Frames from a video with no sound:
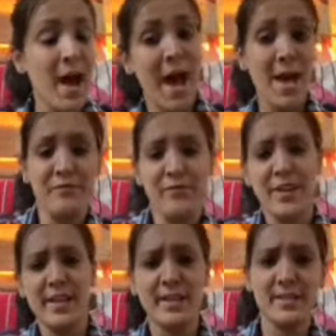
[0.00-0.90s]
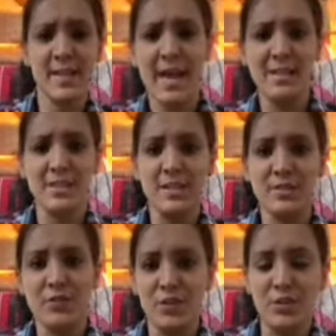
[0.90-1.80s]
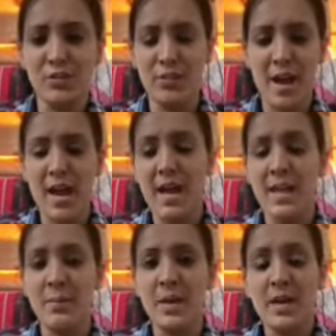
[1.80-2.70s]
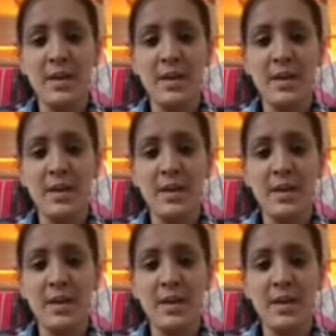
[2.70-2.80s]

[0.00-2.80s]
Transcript: I'm very excited for the rhyme.